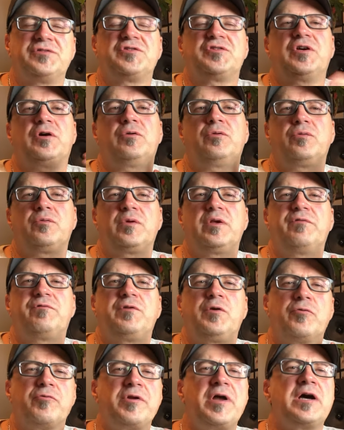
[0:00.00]
so
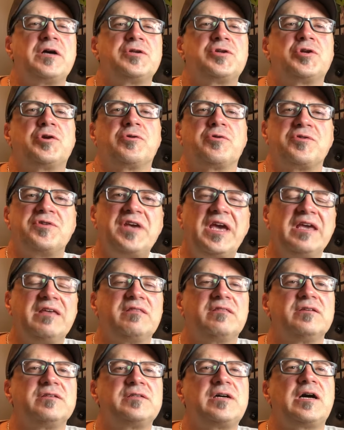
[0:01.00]
if you're not sure,
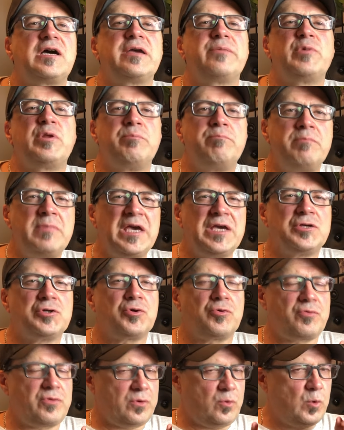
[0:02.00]
take the time and make
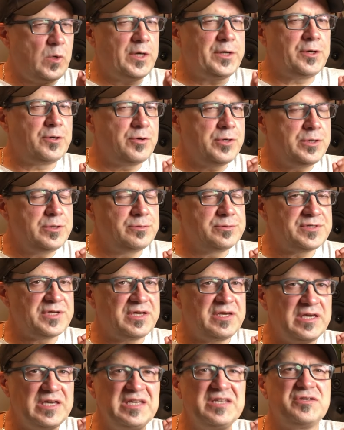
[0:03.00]
sure that what you're
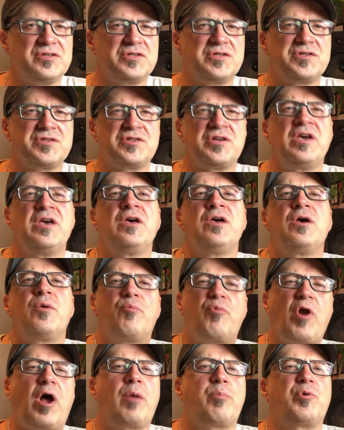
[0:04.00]
using is
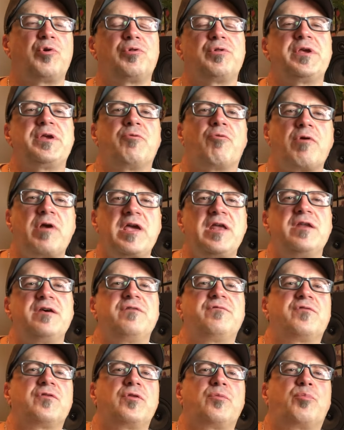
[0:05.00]
properly rated for the